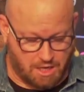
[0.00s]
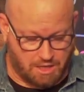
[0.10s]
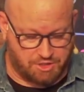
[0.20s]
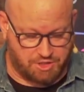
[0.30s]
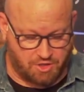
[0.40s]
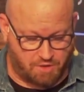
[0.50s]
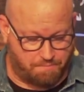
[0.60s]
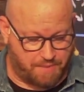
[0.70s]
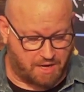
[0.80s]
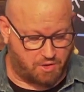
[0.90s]
to not
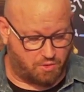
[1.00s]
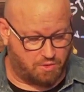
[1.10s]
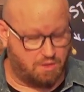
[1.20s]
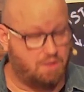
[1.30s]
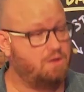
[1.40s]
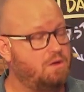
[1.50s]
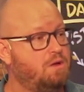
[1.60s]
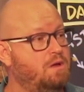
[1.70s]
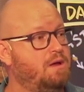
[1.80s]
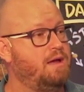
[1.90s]
buckle
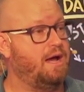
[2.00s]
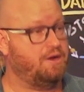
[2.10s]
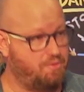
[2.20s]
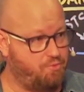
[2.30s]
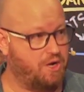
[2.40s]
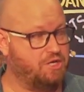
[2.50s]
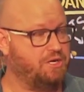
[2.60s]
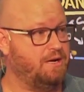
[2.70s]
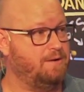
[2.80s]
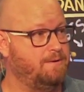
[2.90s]
under pressure.